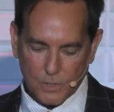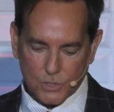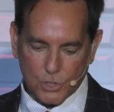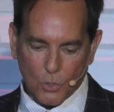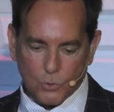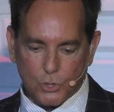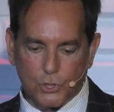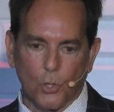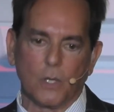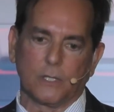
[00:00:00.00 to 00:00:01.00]
So
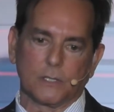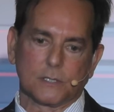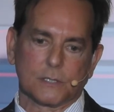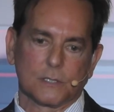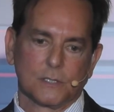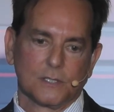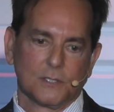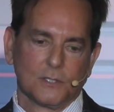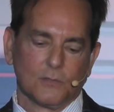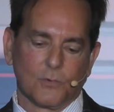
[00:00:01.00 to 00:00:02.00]
join us
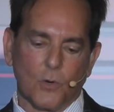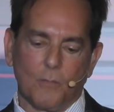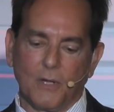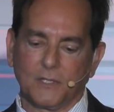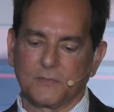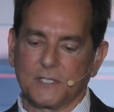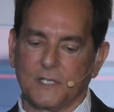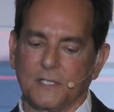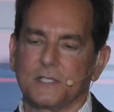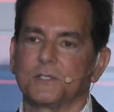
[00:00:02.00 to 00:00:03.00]
for a month of
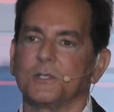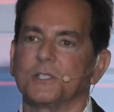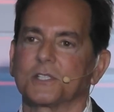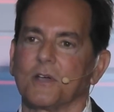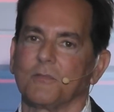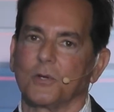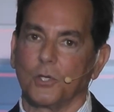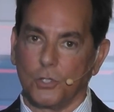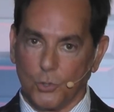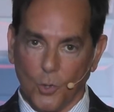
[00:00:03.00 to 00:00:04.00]
Sundays to discover
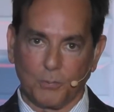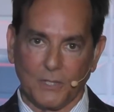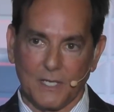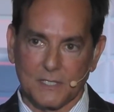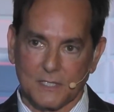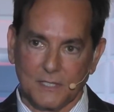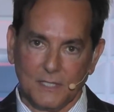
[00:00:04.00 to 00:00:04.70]
your place